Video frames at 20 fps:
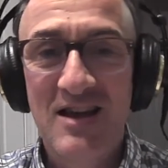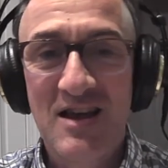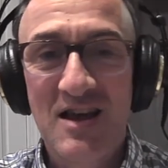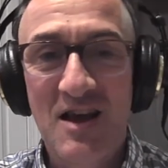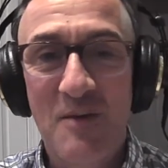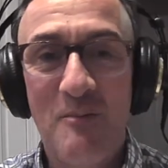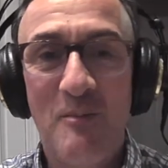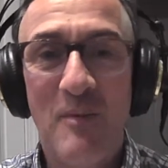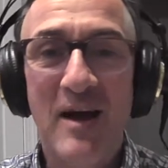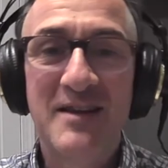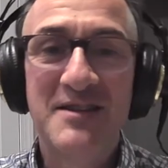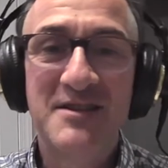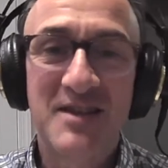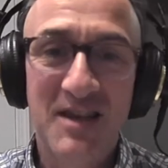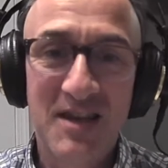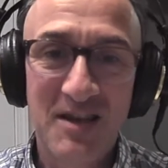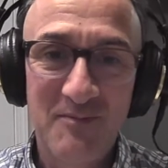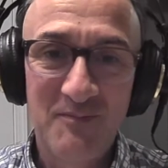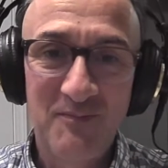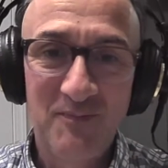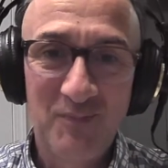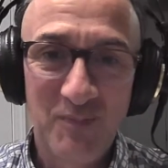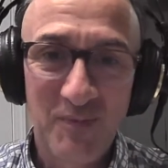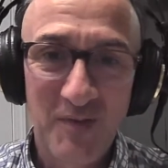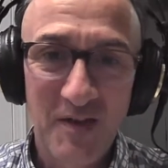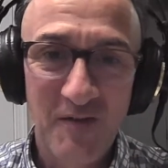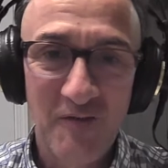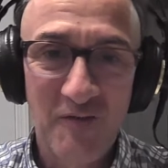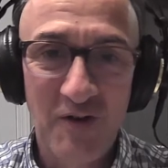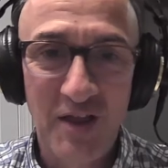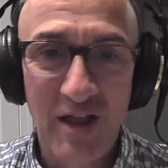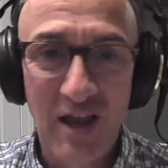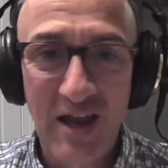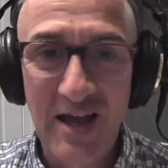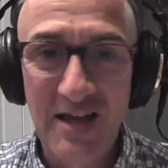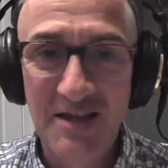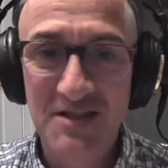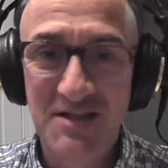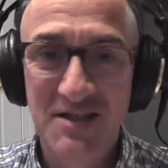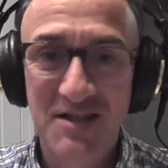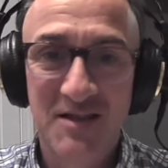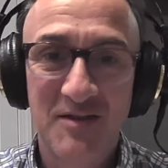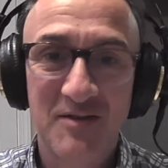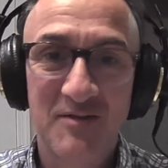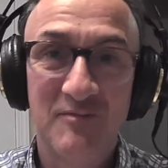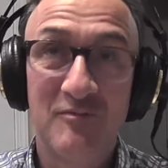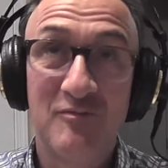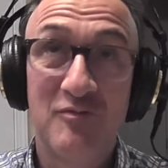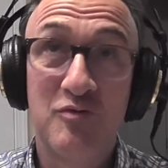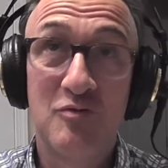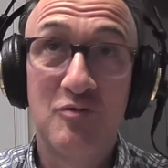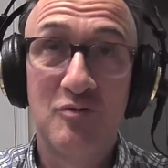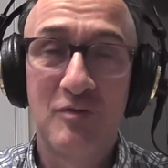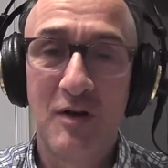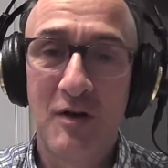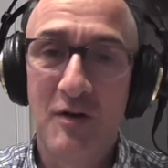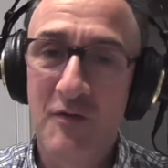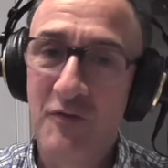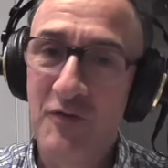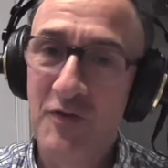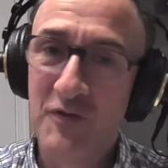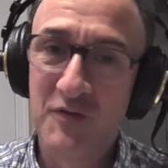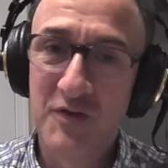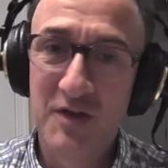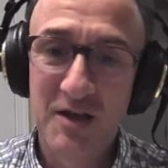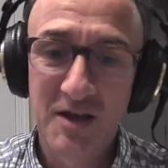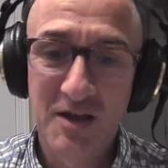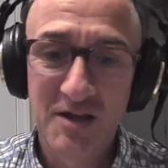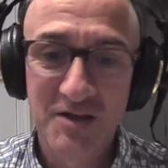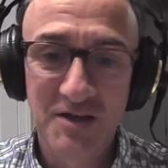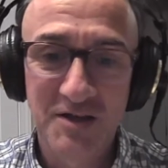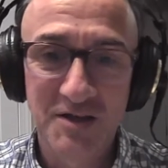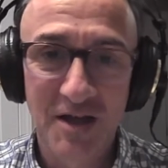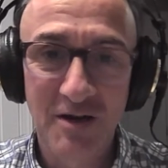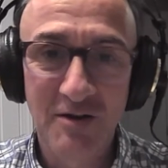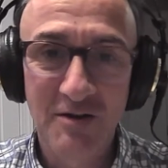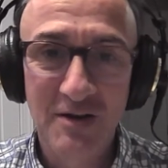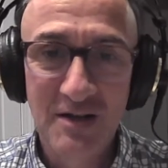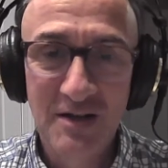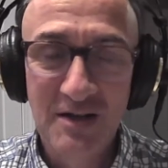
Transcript: my team for the last 50 years or so.